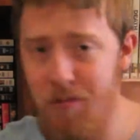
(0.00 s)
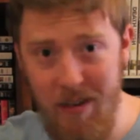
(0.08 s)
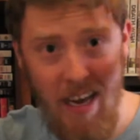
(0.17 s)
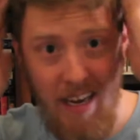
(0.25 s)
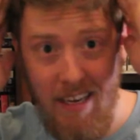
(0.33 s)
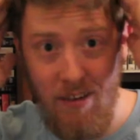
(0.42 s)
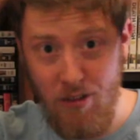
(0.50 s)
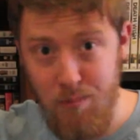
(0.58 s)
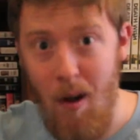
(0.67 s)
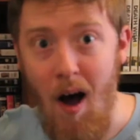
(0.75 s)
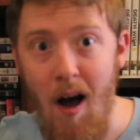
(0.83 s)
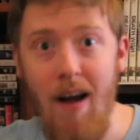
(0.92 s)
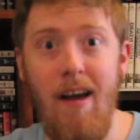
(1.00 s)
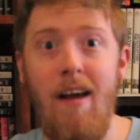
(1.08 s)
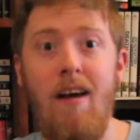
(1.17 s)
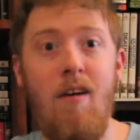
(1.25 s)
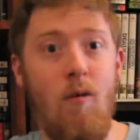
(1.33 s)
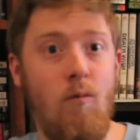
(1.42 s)
you can't kill Spock.
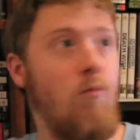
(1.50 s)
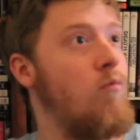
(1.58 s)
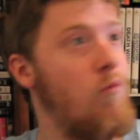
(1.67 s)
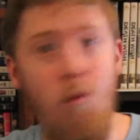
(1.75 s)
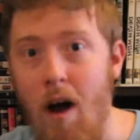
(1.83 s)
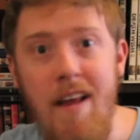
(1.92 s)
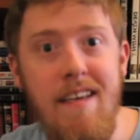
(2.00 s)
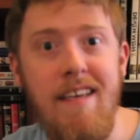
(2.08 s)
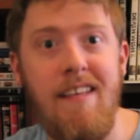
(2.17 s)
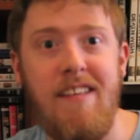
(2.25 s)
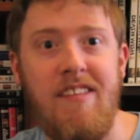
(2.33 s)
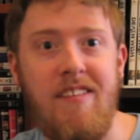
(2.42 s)
What?